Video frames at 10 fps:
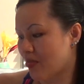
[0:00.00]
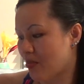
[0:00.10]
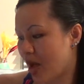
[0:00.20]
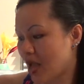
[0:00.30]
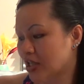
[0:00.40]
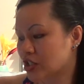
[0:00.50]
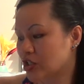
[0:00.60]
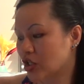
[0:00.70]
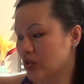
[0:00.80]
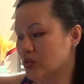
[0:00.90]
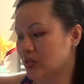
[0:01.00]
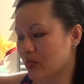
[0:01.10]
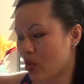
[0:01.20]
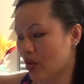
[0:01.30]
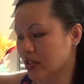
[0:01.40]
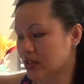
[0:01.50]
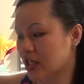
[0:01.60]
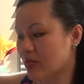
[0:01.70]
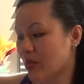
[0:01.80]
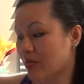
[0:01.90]
my continued support.
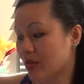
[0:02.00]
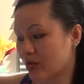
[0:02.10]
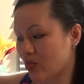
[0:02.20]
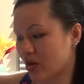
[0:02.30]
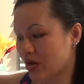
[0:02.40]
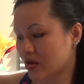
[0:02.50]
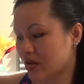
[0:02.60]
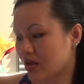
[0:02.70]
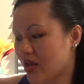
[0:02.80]
Keep up the good work.